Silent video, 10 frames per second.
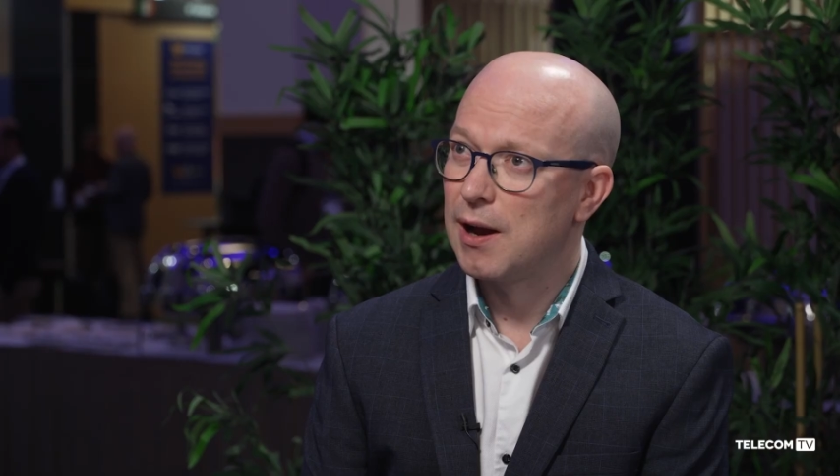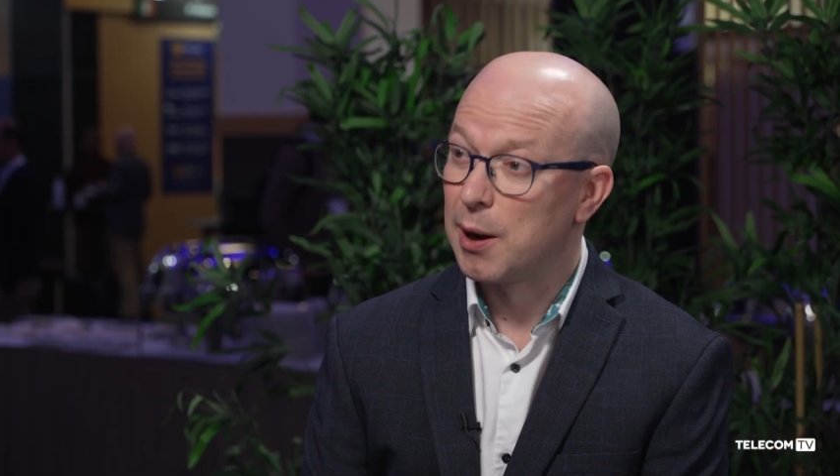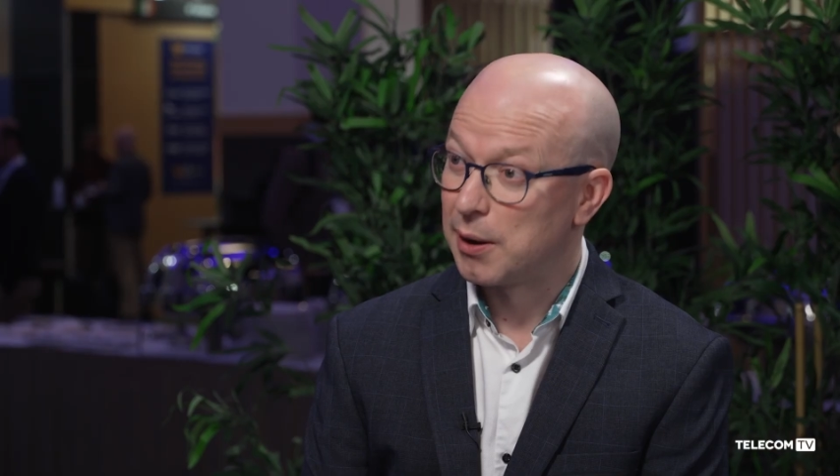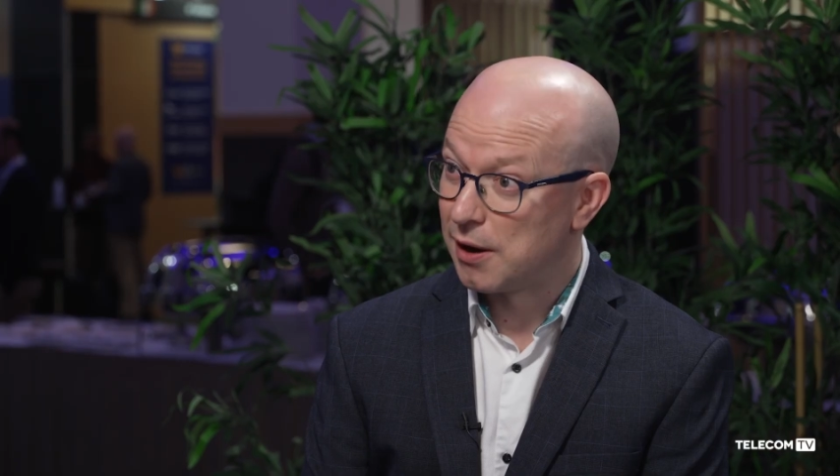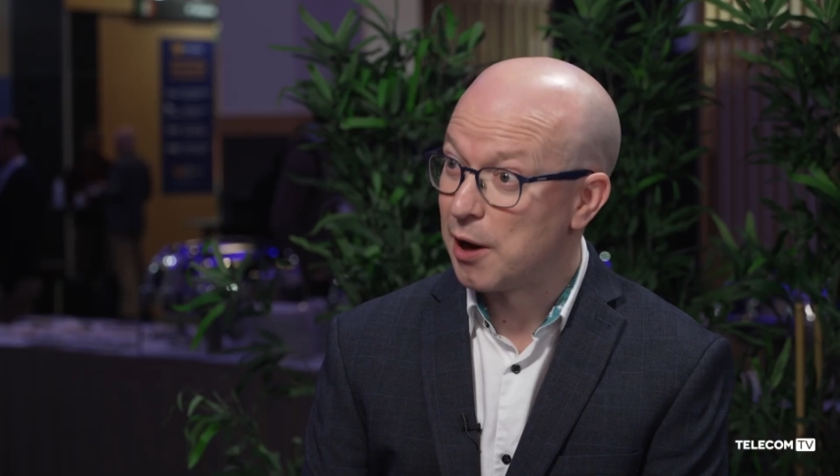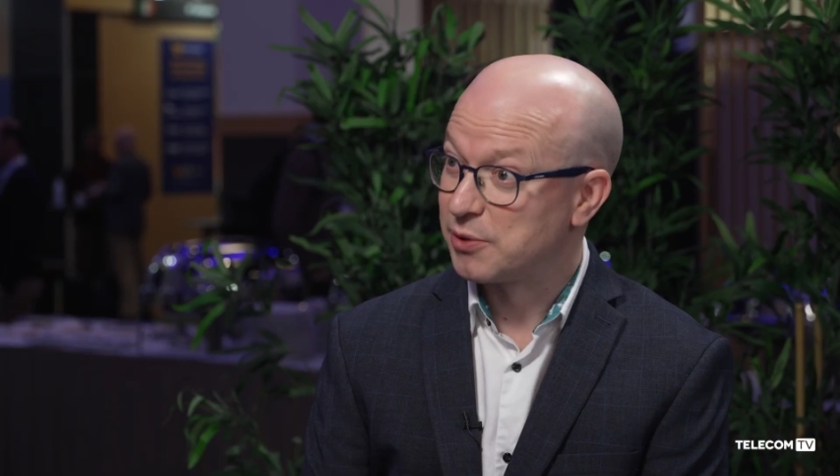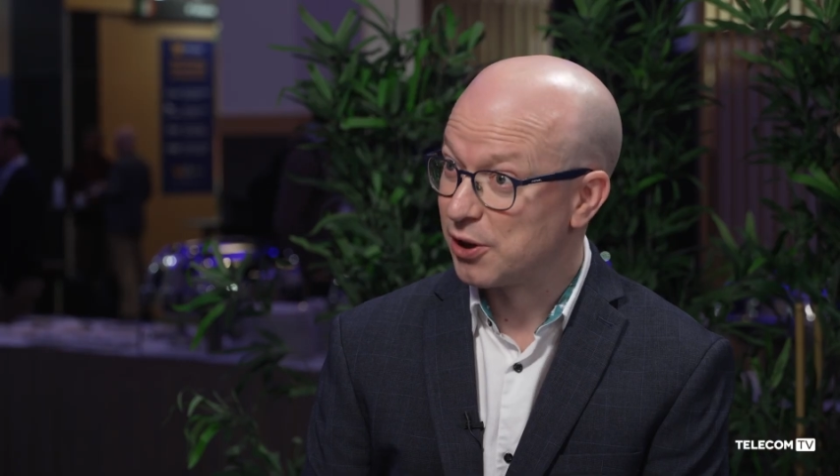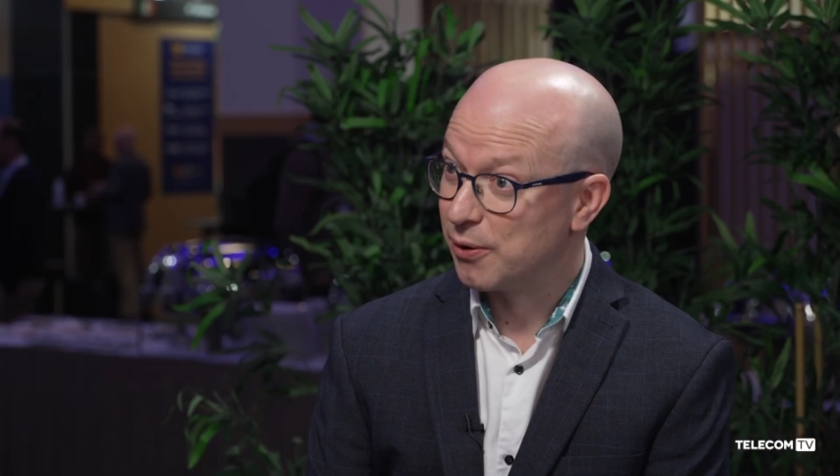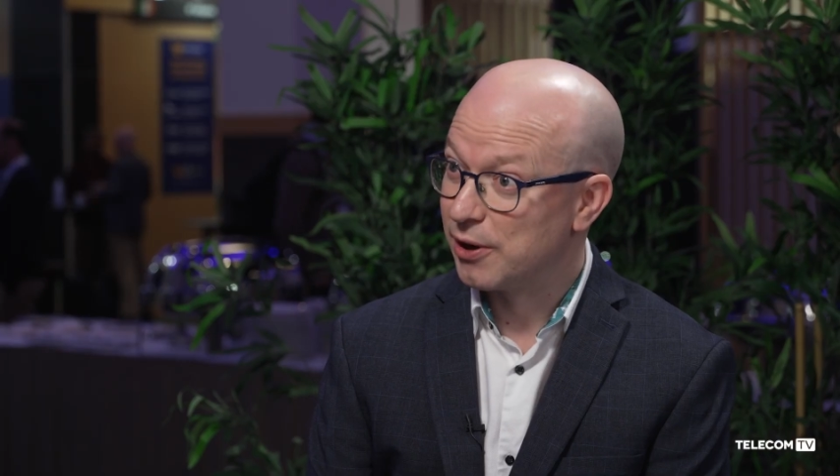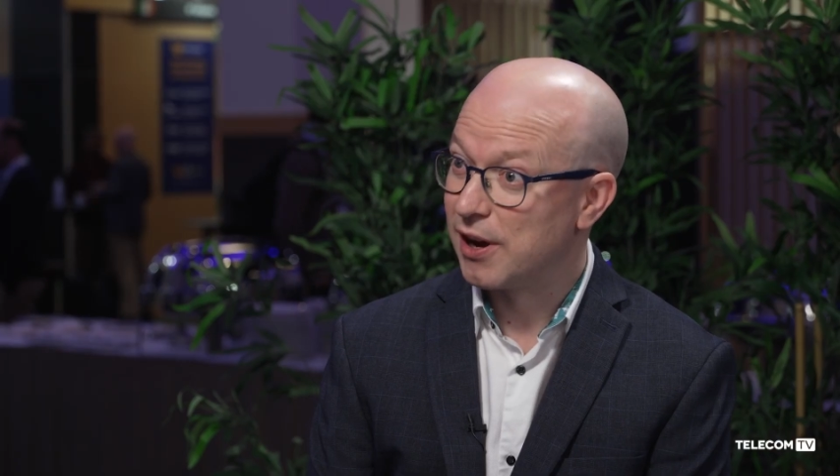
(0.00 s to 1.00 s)
Uh,
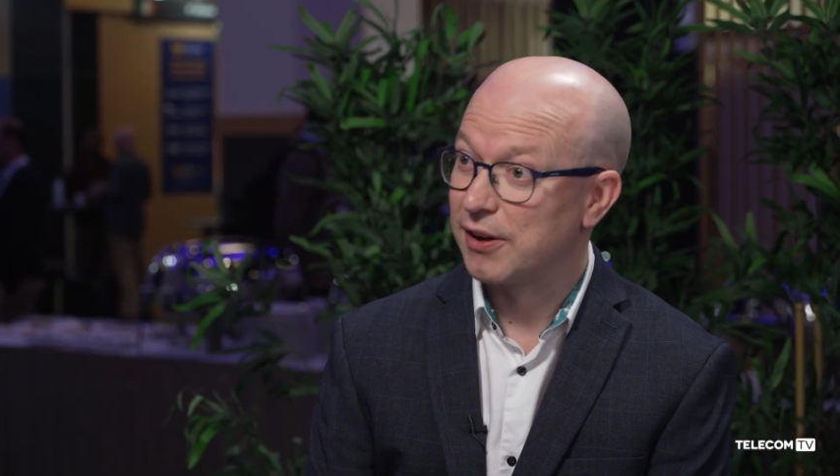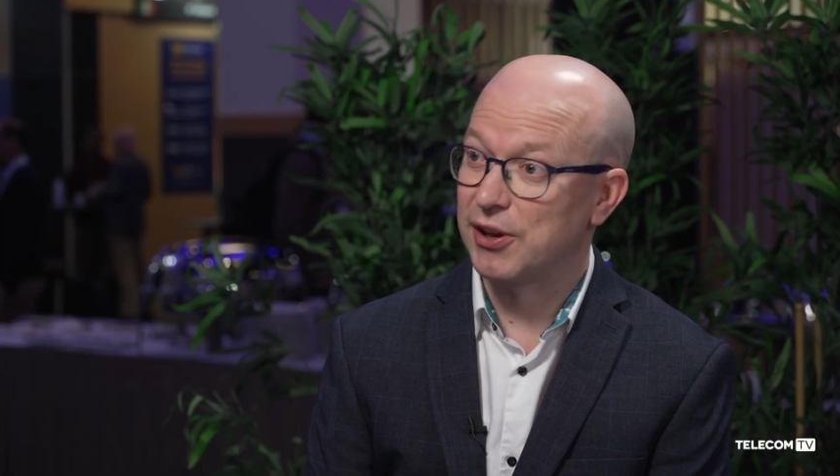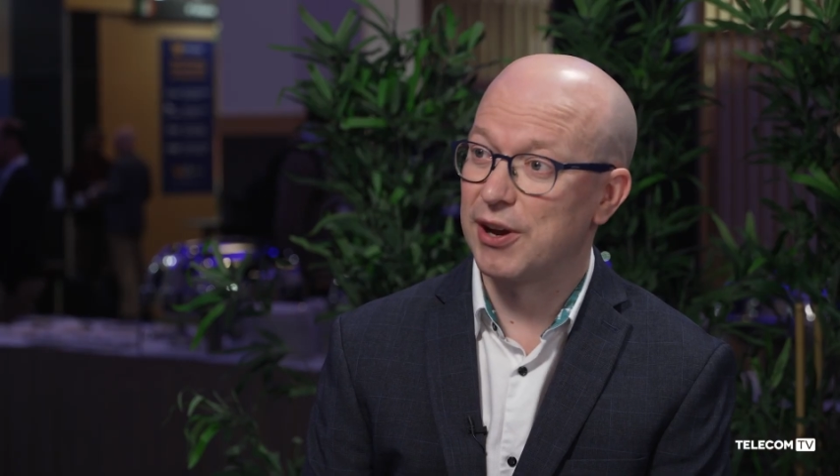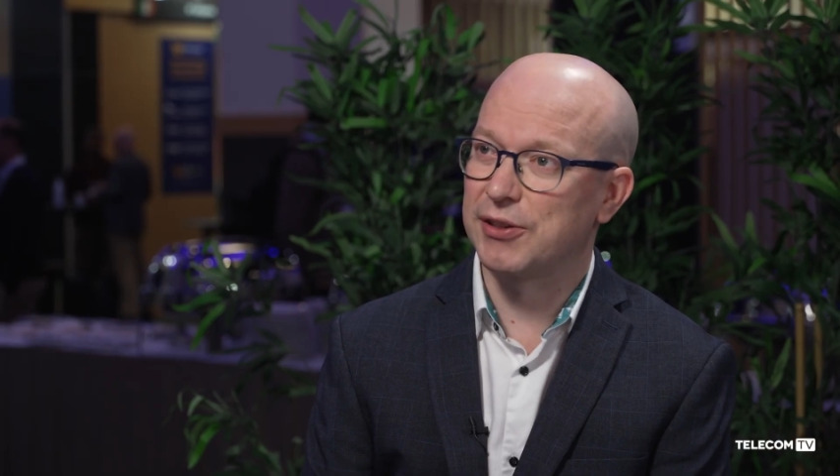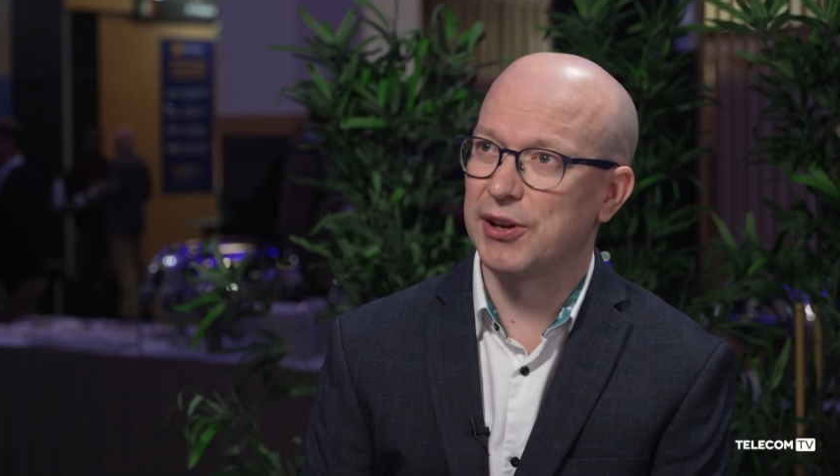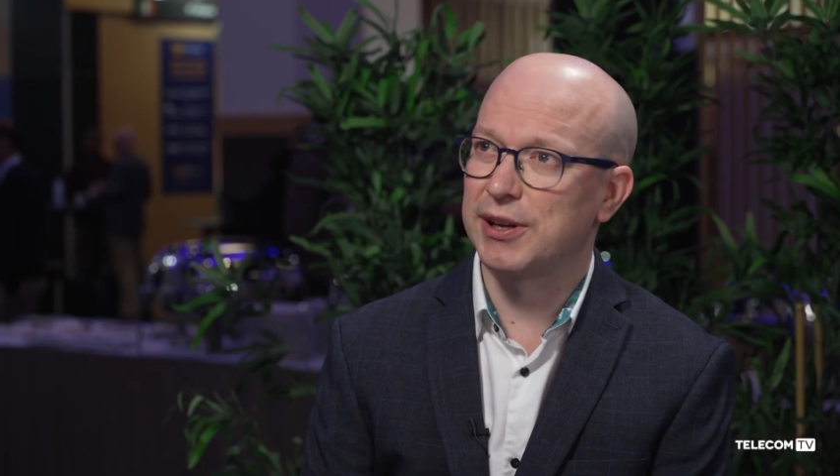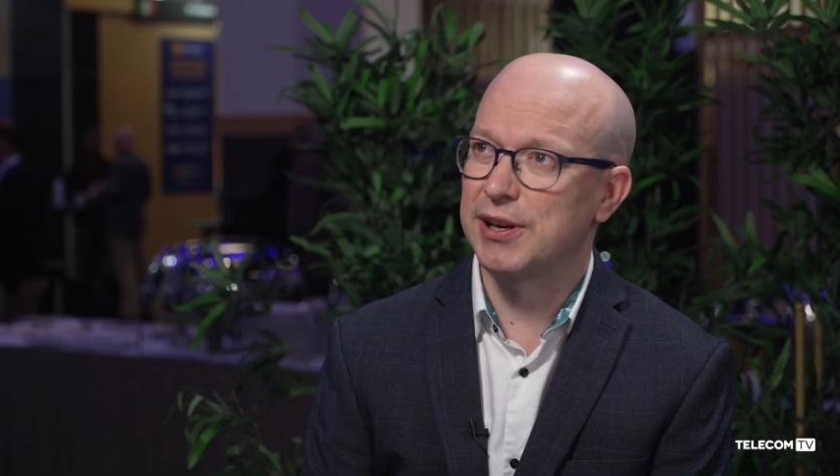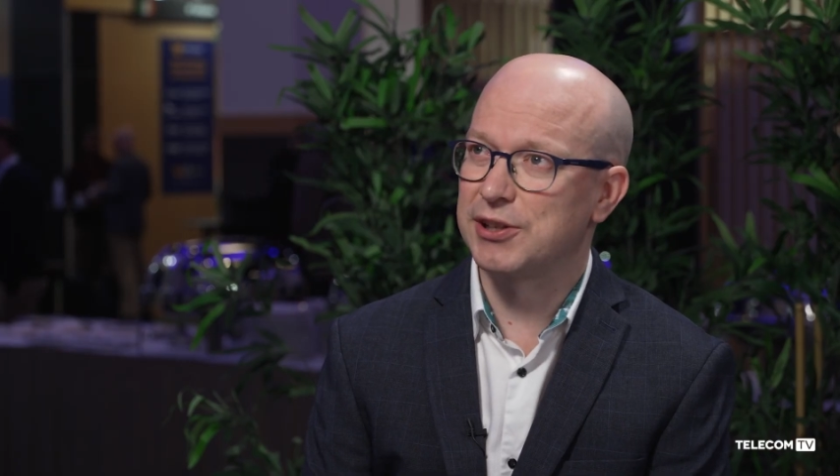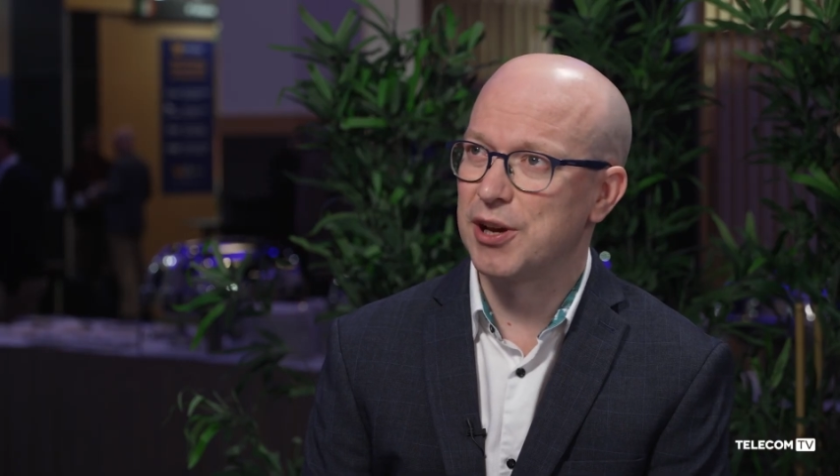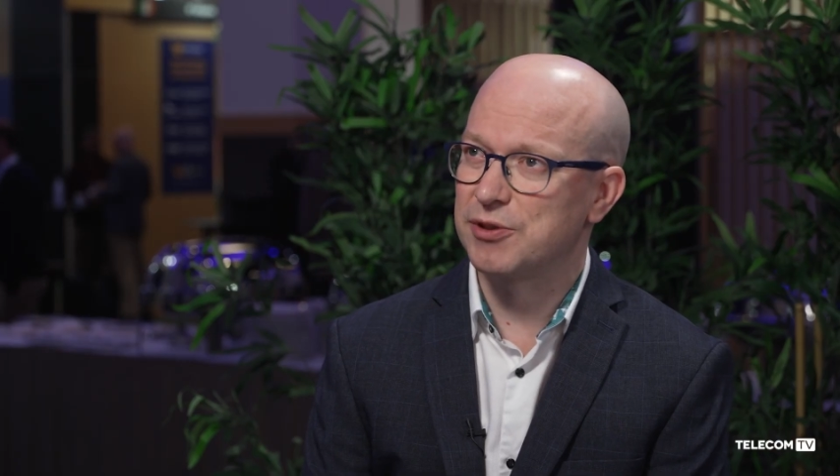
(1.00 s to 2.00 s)
absolutely. I, th- I think
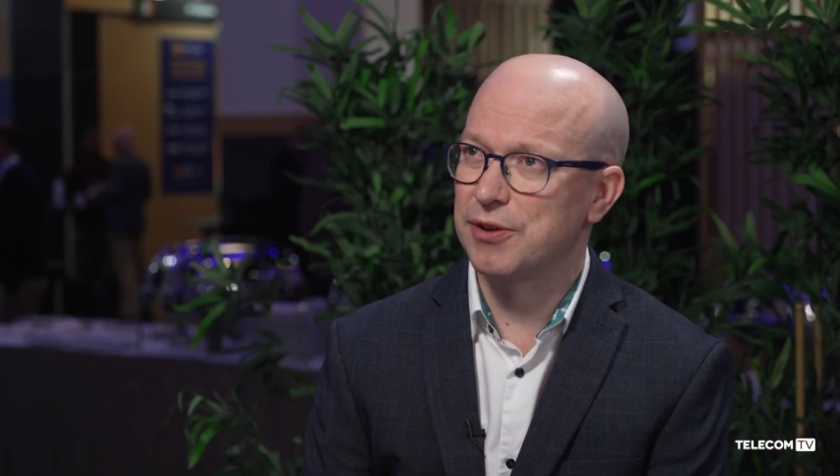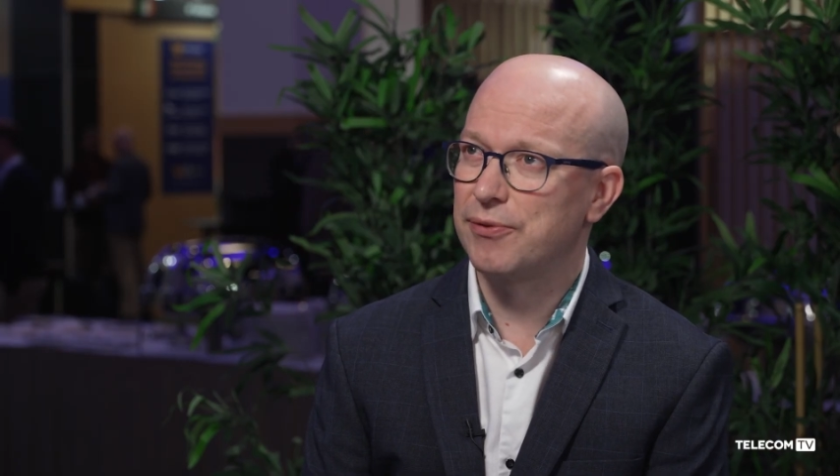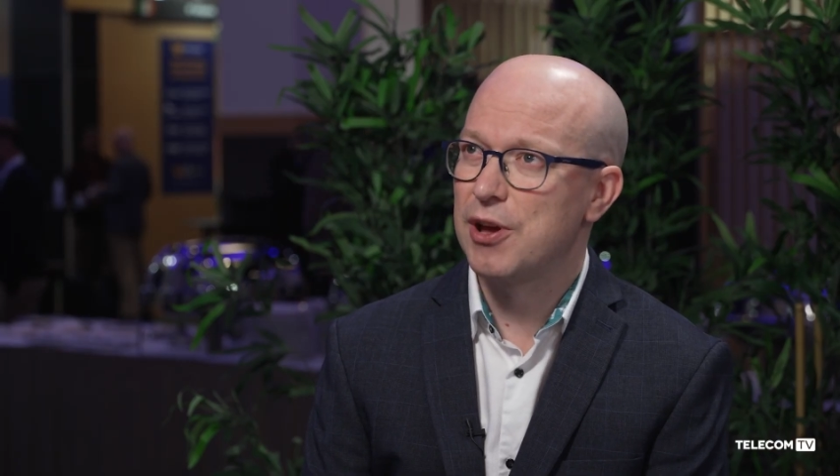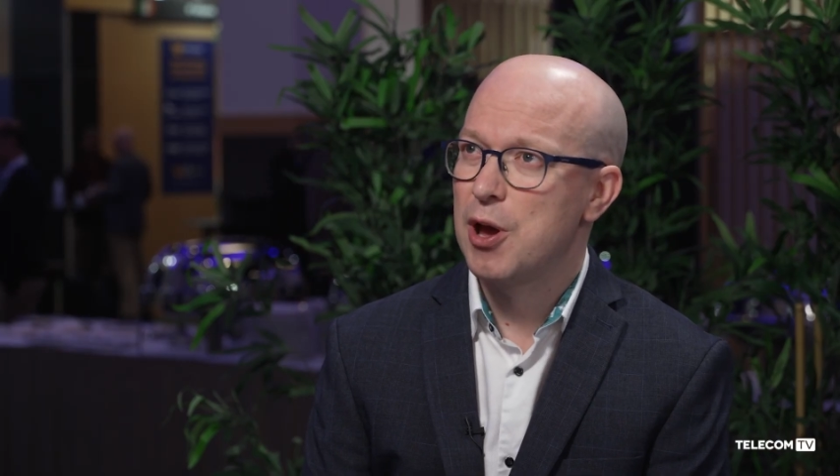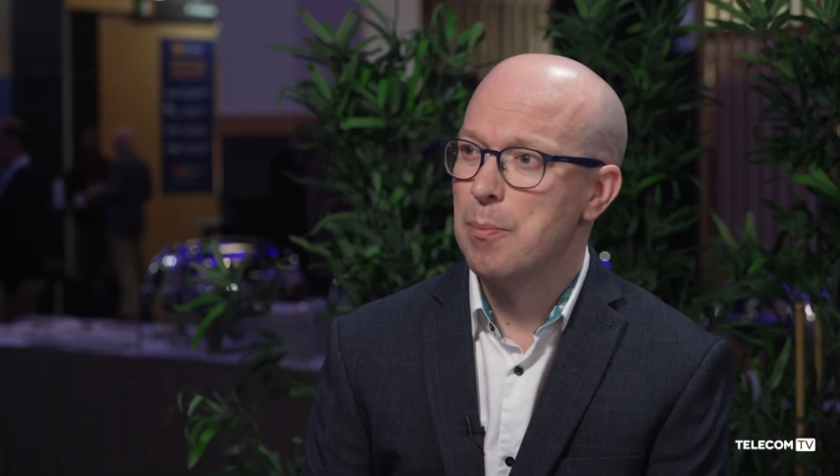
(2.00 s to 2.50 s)
in terms of